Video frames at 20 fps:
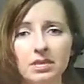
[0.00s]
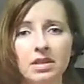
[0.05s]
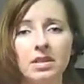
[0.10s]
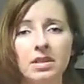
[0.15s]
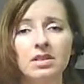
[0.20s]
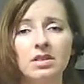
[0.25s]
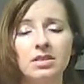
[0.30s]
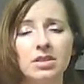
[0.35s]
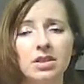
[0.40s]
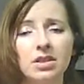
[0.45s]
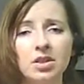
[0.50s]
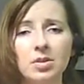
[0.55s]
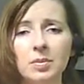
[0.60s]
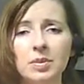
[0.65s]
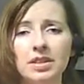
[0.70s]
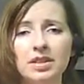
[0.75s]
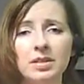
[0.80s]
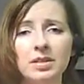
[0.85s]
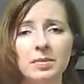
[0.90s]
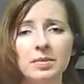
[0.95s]
So it could be
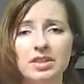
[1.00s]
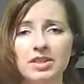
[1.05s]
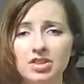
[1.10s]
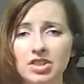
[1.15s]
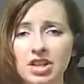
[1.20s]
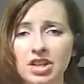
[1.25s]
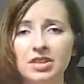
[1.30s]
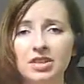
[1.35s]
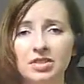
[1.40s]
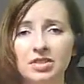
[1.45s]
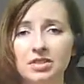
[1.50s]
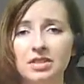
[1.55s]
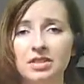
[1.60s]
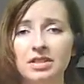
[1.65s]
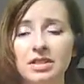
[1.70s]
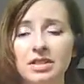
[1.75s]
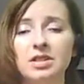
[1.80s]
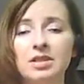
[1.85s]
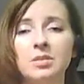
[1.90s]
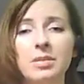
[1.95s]
simply changing
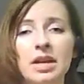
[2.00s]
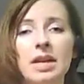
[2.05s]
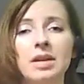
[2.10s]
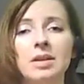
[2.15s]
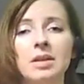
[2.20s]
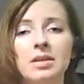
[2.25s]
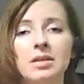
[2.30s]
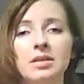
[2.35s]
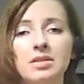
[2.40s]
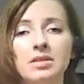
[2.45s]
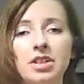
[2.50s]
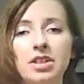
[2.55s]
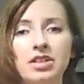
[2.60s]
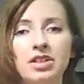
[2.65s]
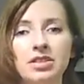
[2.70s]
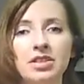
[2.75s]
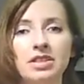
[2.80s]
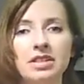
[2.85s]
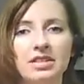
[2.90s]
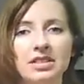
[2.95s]

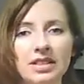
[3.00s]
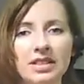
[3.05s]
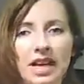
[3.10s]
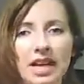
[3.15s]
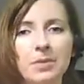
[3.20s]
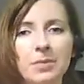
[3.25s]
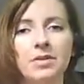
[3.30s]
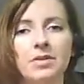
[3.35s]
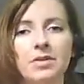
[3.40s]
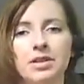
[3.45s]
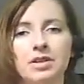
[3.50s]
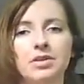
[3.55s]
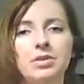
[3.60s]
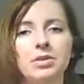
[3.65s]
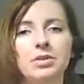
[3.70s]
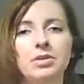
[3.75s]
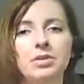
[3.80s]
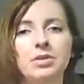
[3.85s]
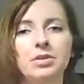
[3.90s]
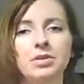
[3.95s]
changing the type of litter
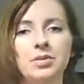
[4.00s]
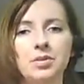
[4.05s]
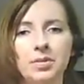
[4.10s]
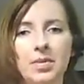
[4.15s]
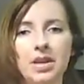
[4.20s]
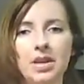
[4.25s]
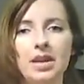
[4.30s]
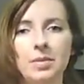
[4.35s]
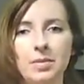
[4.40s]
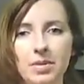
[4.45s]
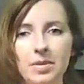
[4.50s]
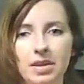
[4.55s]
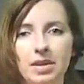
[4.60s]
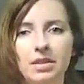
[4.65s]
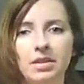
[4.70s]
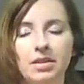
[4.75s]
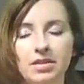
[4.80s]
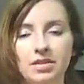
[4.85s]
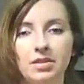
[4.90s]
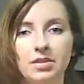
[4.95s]
you use may be
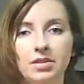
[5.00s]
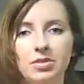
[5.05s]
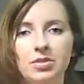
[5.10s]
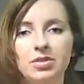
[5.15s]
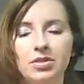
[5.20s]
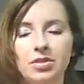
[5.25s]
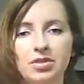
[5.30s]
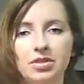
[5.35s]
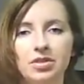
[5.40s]
the solution to